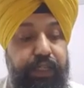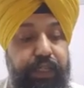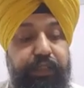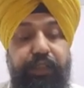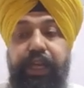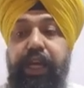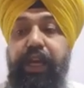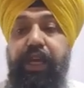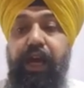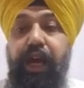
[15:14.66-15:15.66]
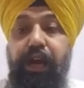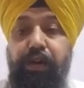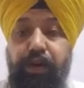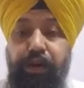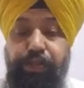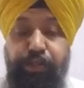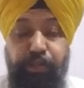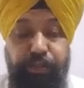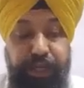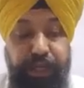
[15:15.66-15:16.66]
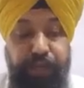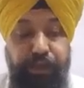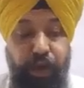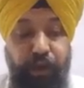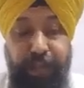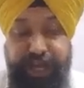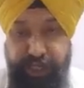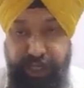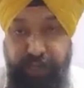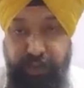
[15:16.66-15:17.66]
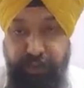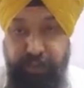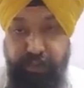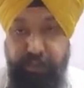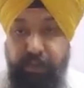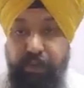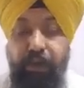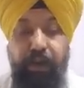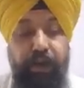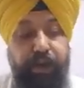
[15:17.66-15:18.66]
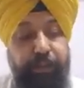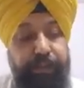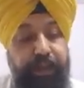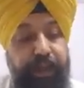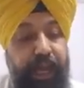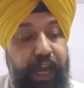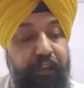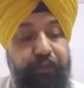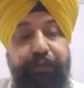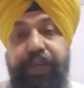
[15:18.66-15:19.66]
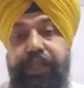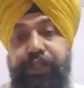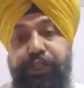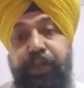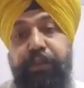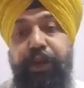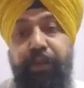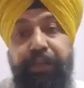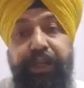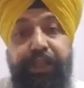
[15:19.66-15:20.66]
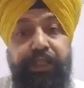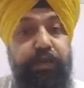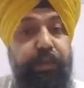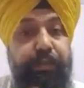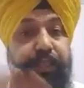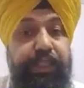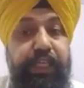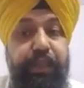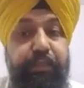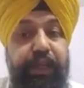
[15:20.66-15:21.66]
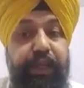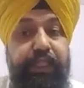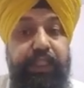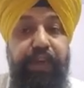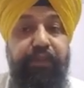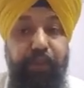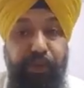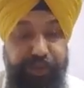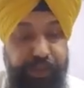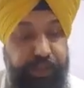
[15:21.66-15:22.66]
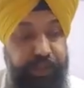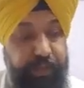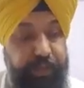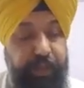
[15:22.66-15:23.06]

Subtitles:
they are not to be dogmatic or have predetermined opinions or preconceived notions.